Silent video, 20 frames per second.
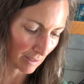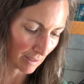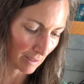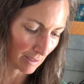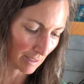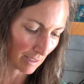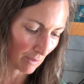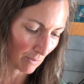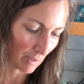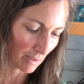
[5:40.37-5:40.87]

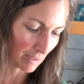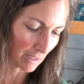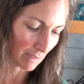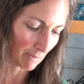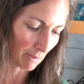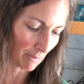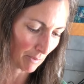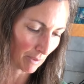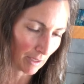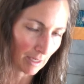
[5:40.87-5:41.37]
seed wants to
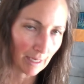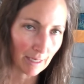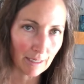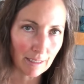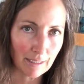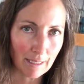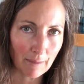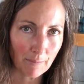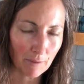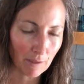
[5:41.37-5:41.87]
be put at a
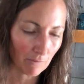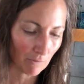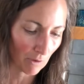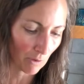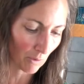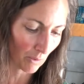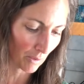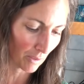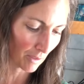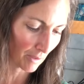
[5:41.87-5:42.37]
depth of
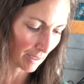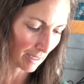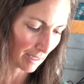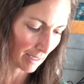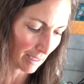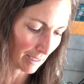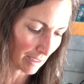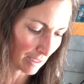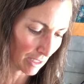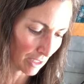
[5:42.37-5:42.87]
1/4
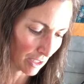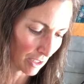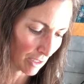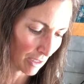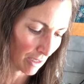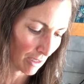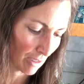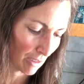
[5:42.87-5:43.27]
inch